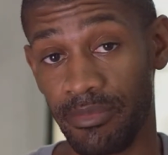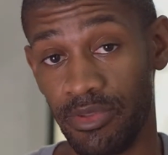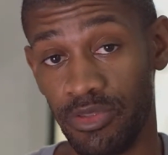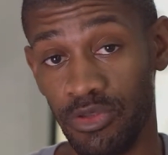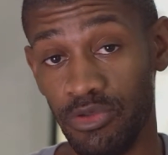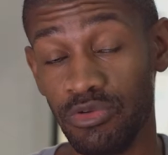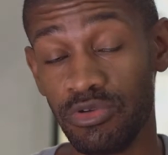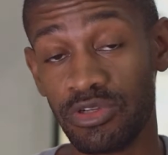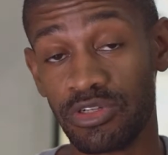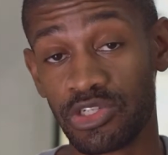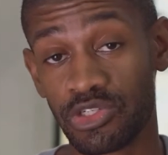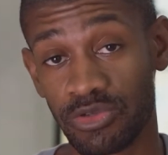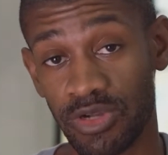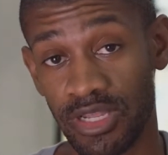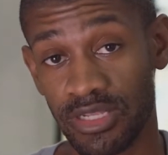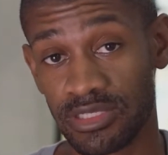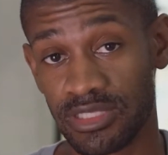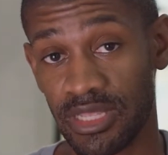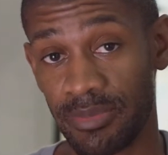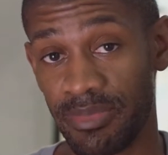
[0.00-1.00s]
new
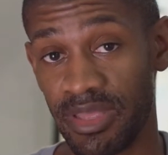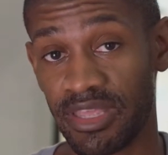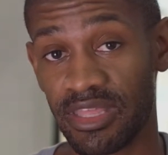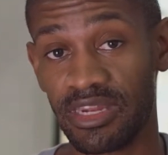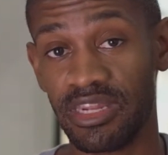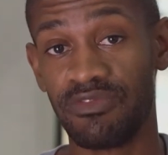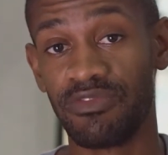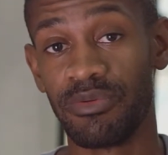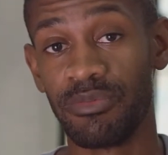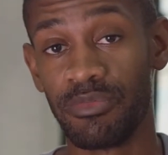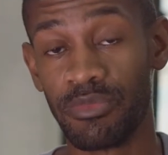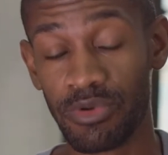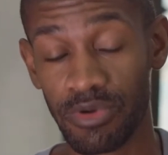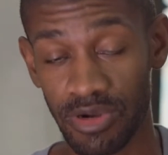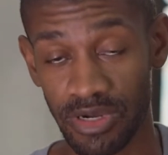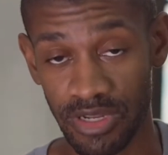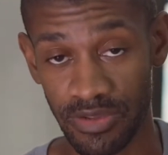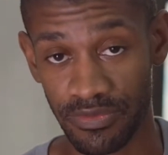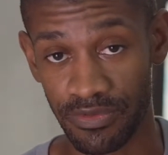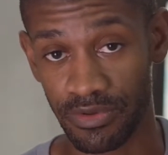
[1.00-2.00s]
constraints that make it even more
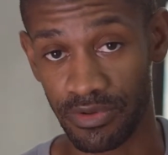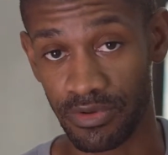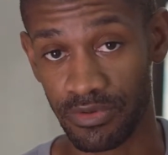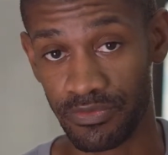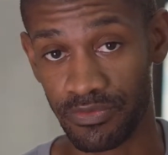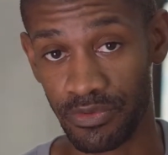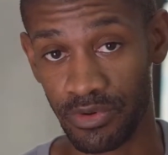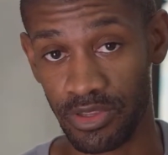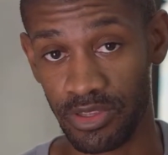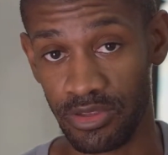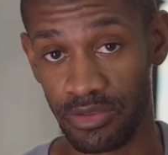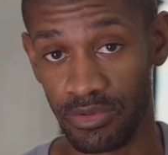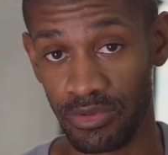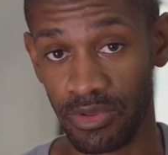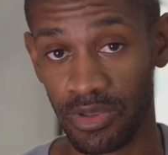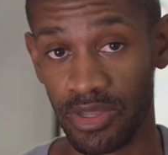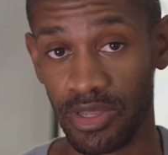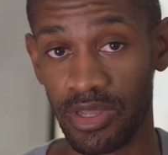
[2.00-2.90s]
difficult for you